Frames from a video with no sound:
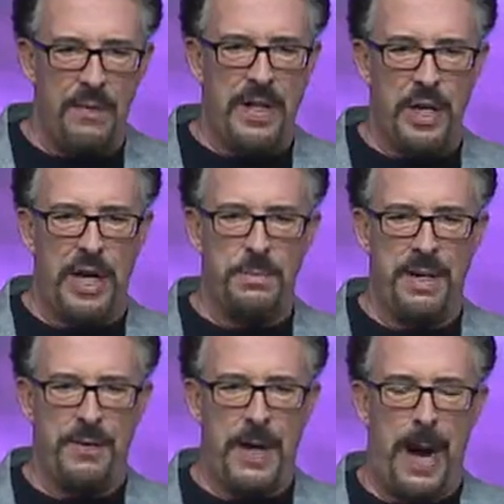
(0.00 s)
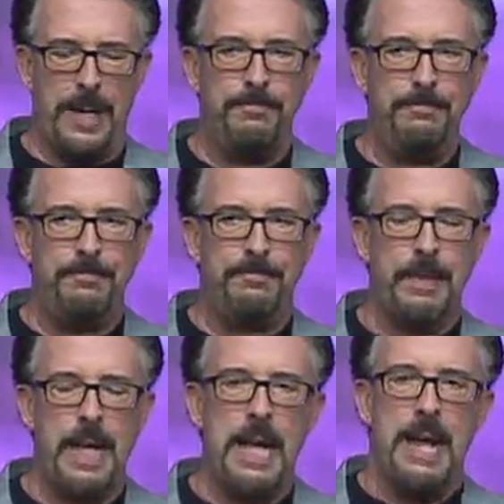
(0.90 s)
of the judgment of God.
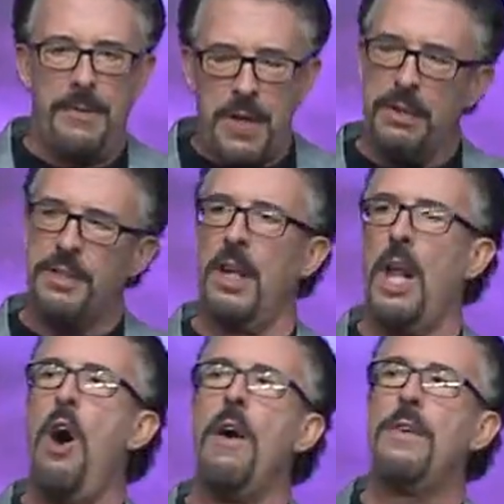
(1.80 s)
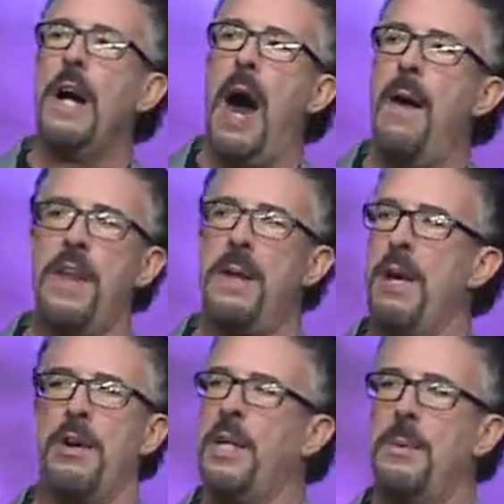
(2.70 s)
There is a law of God that
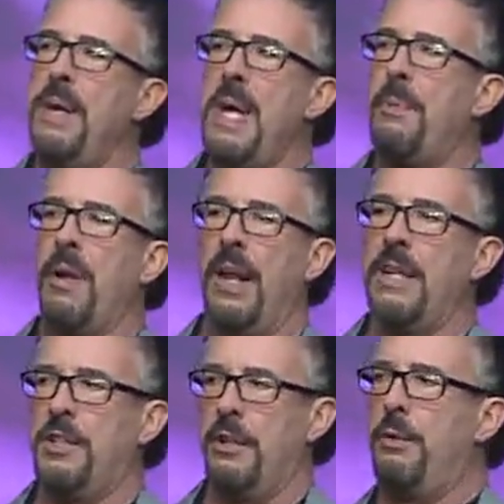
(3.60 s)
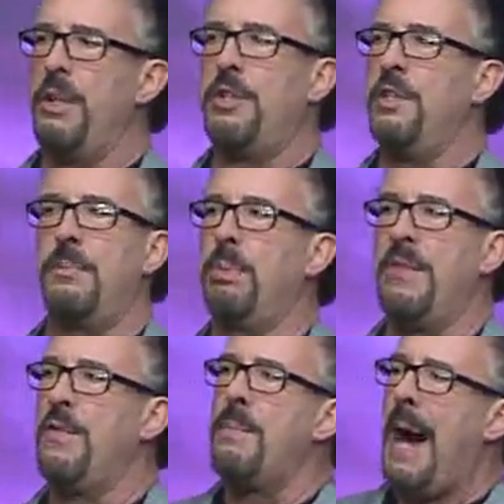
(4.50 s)
American people, unless they're Christians and
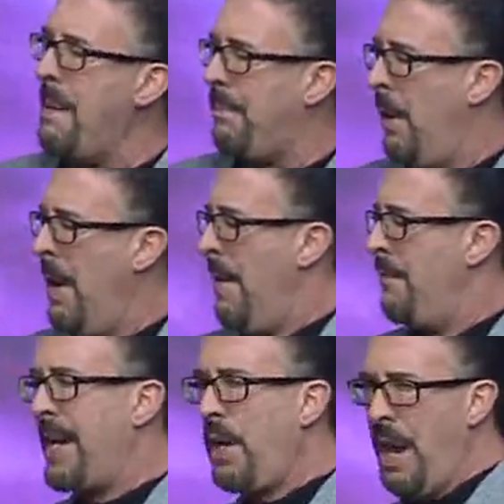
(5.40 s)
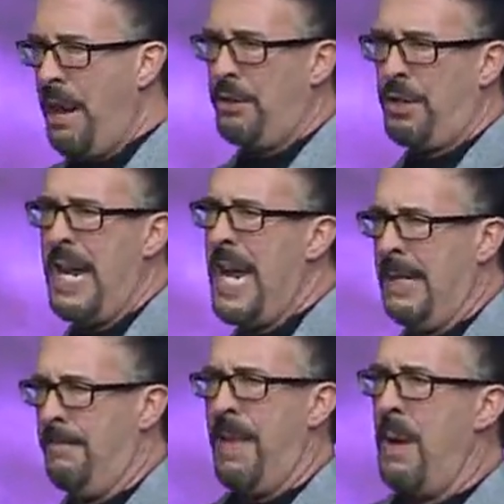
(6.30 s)
believe the Bible, they don't
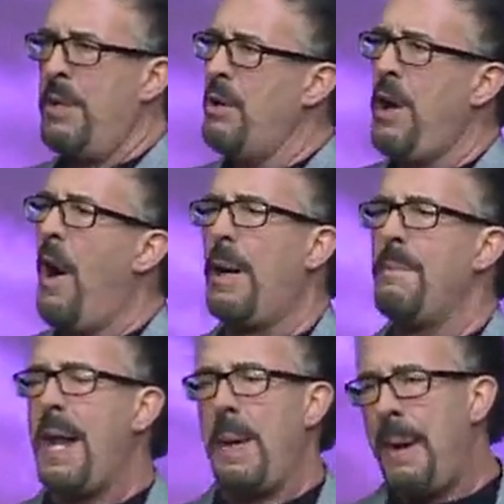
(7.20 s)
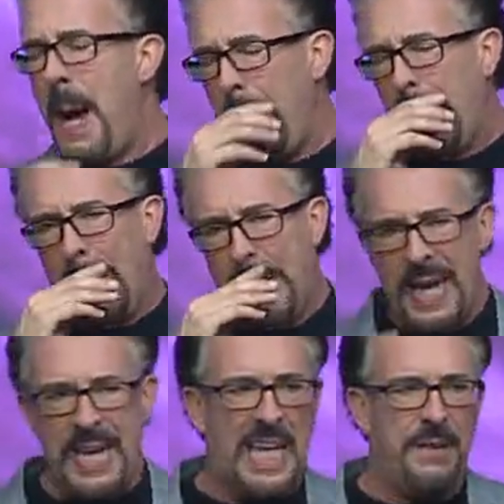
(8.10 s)
understand. And when you talk about it publicly
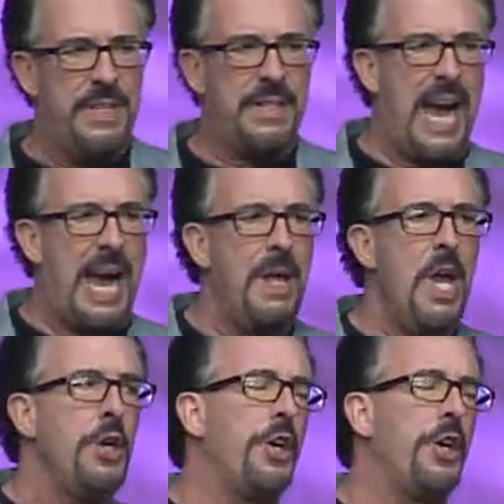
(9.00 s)
at any given time,